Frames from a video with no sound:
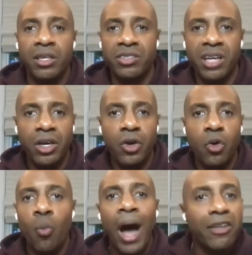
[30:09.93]
To tell
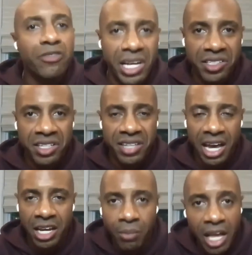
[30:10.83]
you why Jayson
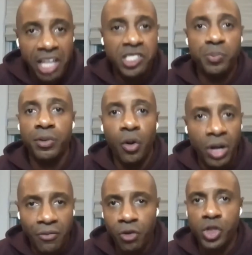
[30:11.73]
Tatum
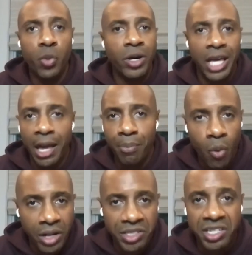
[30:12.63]
exploded for 28
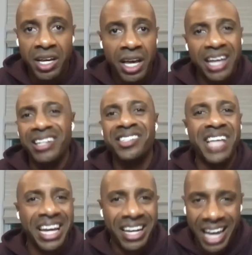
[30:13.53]
points in the
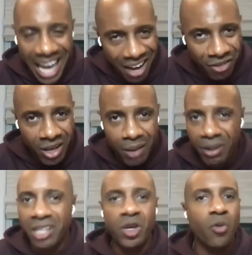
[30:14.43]
second half,
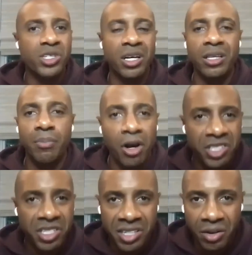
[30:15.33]
because all of a sudden the
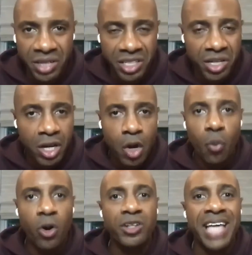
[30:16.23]
Boston Celtics
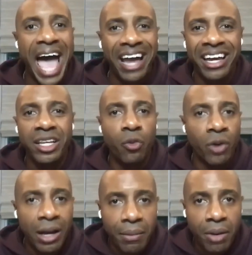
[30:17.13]
were attacking the
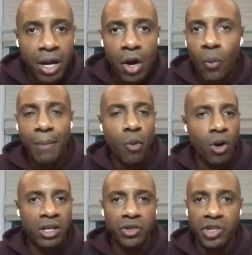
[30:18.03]
rim way
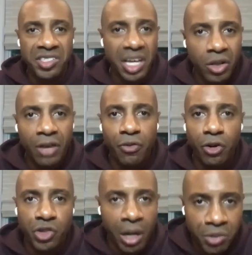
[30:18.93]
more than just settling
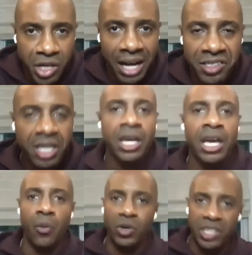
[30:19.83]
for jump shots,
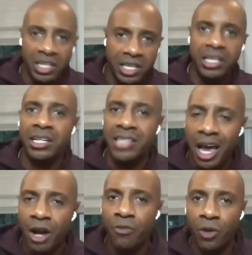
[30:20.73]
in which they did the
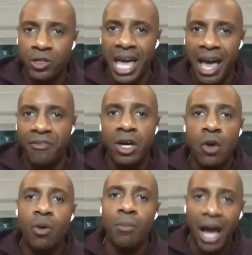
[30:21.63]
entire first half
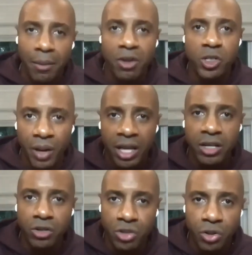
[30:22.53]
when Miami was
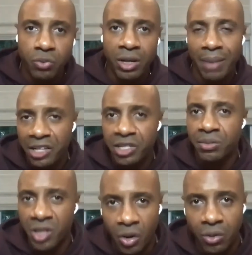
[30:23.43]
playing their 2 3
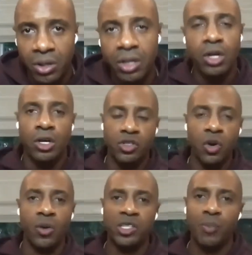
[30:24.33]
matchup zone.
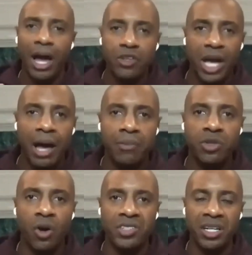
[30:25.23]
So it's my job
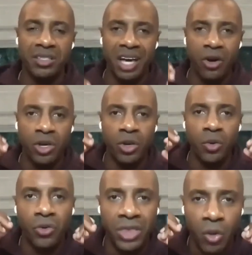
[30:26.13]
to all of a sudden tell
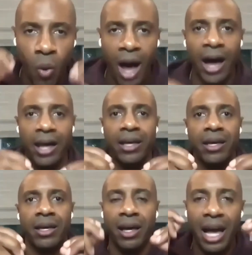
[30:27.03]
you the why.
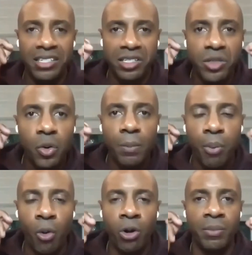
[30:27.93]
Guys, it's so
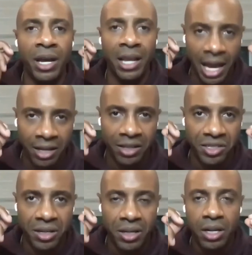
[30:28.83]
important to be an
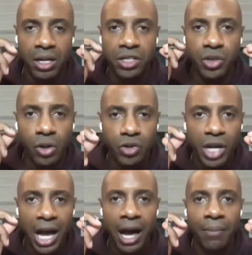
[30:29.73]
analyst. It's your
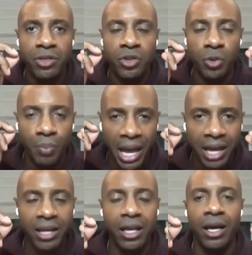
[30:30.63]
job to
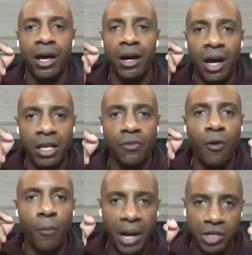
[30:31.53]
paint
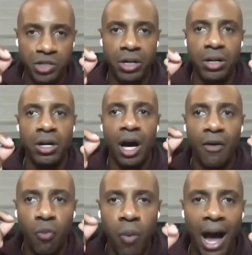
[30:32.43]
colorful picture
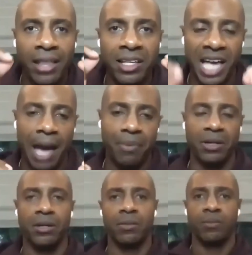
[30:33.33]
of why this
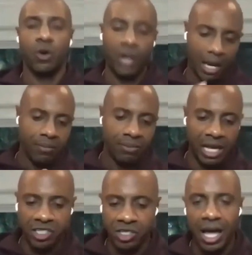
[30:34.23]
happened. Okay,
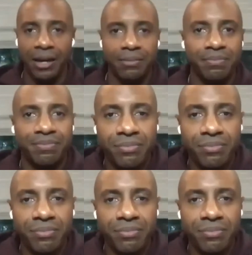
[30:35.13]
next slide.